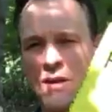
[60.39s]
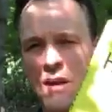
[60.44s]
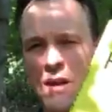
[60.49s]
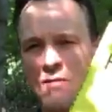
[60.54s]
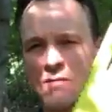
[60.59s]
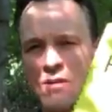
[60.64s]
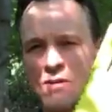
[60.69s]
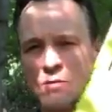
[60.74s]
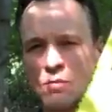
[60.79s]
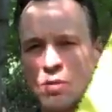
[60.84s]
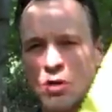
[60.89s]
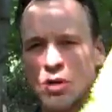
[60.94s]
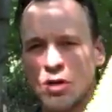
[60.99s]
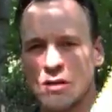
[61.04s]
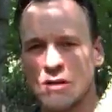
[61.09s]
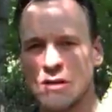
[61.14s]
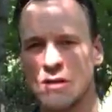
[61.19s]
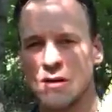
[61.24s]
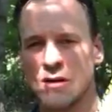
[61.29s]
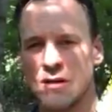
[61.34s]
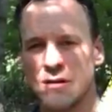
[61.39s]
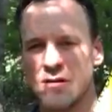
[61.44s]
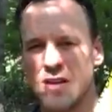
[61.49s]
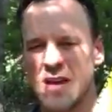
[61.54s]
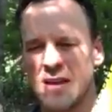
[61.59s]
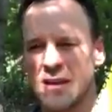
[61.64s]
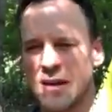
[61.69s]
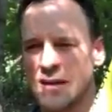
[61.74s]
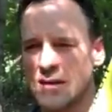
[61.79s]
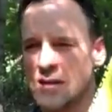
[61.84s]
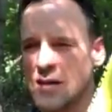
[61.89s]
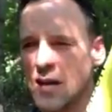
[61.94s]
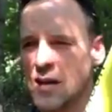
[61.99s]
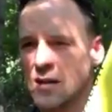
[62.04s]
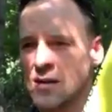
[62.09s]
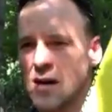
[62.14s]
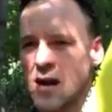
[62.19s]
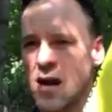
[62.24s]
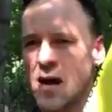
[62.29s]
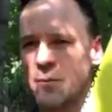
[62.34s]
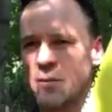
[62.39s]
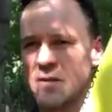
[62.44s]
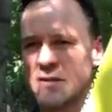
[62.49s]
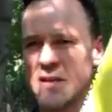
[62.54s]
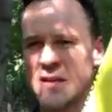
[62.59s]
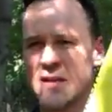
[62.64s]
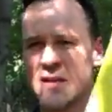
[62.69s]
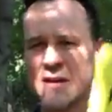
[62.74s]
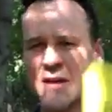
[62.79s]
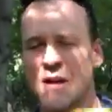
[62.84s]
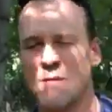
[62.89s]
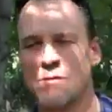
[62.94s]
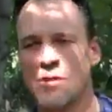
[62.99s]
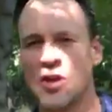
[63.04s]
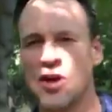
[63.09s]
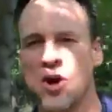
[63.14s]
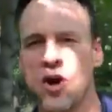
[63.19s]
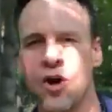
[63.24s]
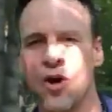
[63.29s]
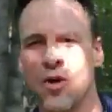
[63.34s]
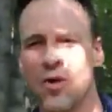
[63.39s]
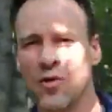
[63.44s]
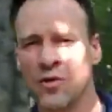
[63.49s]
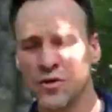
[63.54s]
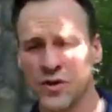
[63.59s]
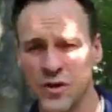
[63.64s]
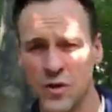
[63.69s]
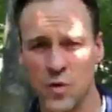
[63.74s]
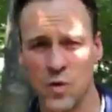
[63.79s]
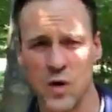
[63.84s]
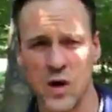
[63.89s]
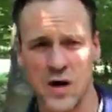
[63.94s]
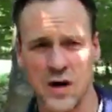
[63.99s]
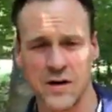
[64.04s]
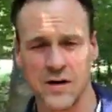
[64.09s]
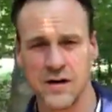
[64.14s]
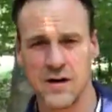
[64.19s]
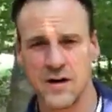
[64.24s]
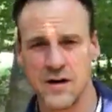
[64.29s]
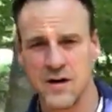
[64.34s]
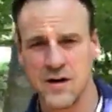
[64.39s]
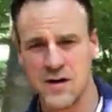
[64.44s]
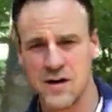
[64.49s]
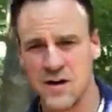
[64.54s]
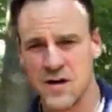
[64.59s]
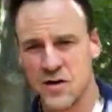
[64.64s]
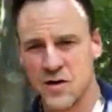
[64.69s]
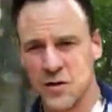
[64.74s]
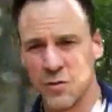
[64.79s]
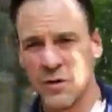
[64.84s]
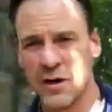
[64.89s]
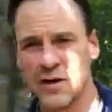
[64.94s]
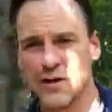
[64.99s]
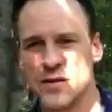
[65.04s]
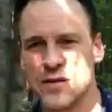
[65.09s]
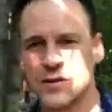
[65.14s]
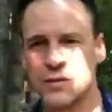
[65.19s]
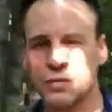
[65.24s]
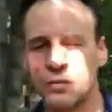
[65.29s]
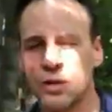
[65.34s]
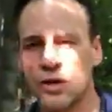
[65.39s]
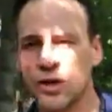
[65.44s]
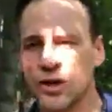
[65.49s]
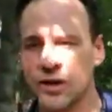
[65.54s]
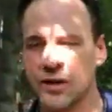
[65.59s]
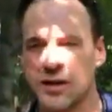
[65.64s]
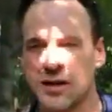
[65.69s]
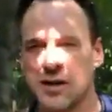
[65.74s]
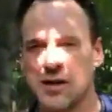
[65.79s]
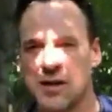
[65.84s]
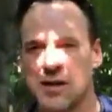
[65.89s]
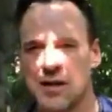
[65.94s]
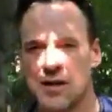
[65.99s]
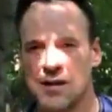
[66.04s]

they gave this book to, had like 10 copies. I think I'm the only one that read this book.